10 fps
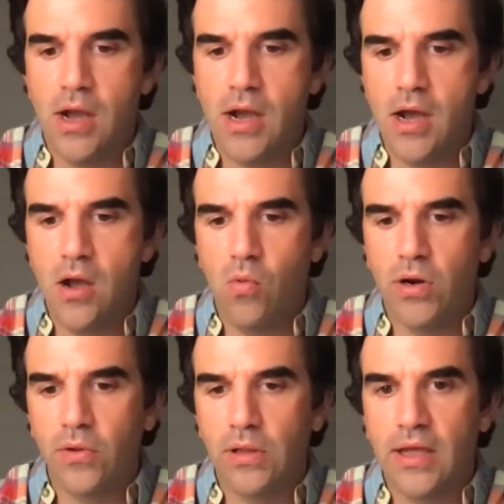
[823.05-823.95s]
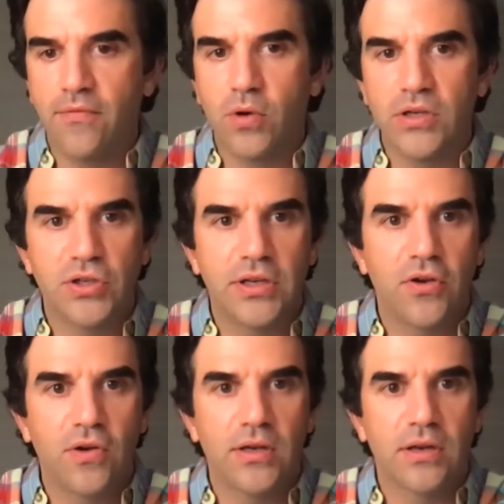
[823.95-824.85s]
Uh, one other live question
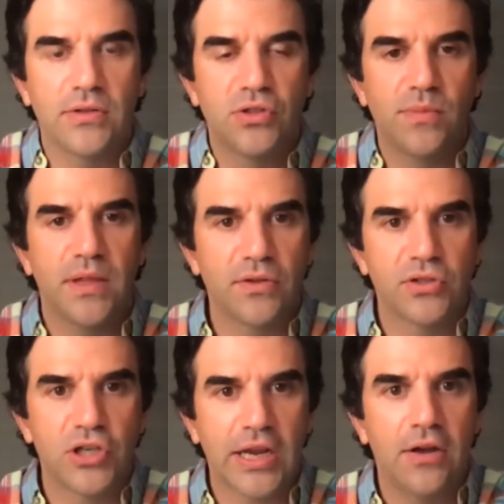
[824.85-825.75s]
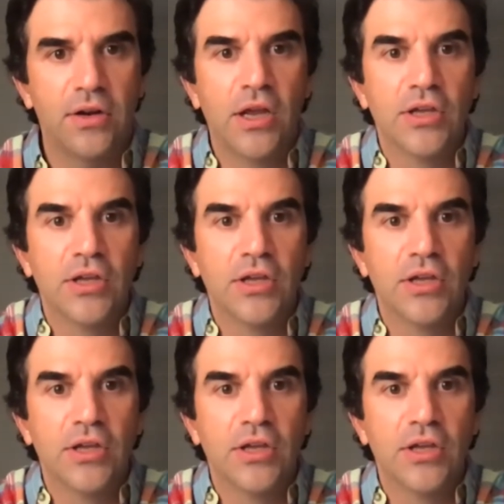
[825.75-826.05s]
here on, on Zoom, and I'll check out.